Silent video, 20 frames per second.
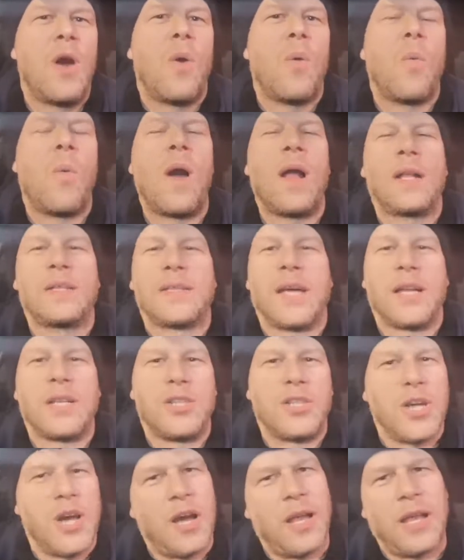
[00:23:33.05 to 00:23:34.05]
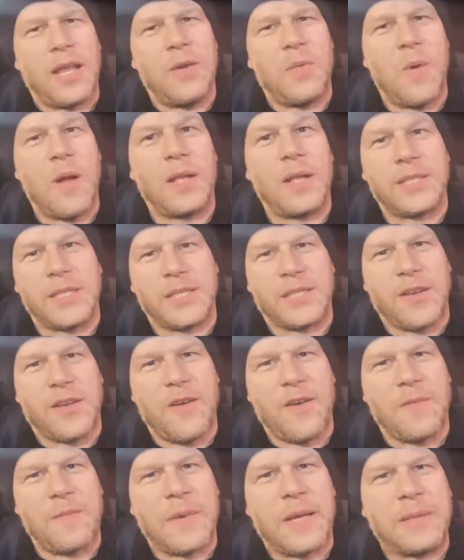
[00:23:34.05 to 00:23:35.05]
Well done, Charlie. Well
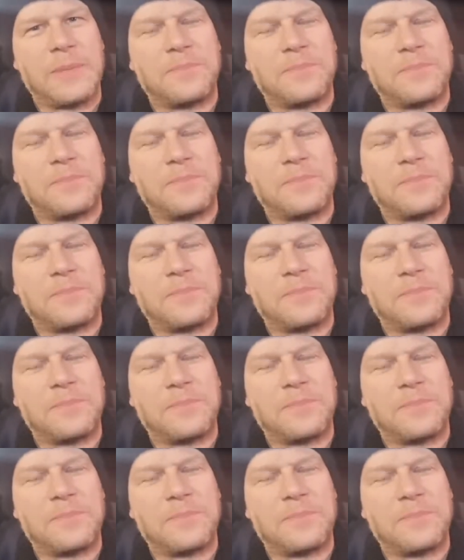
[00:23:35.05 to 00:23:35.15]
deserved, mate.